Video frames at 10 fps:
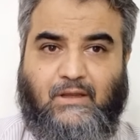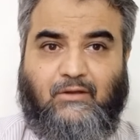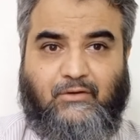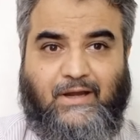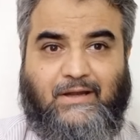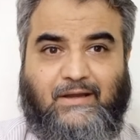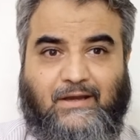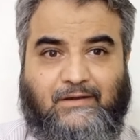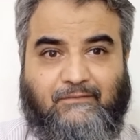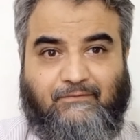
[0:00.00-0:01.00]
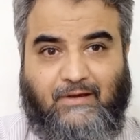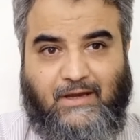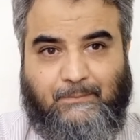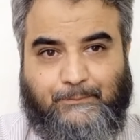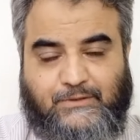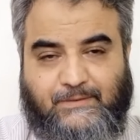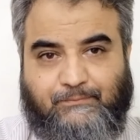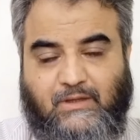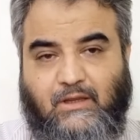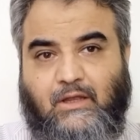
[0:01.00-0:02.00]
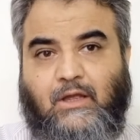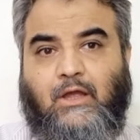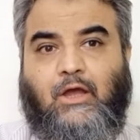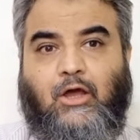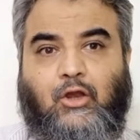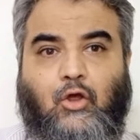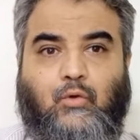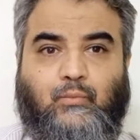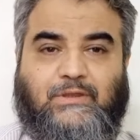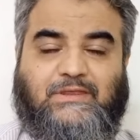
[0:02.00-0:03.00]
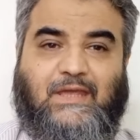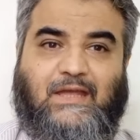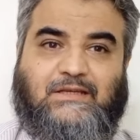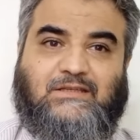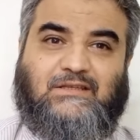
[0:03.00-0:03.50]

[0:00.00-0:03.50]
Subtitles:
red and inflamed. Along with that,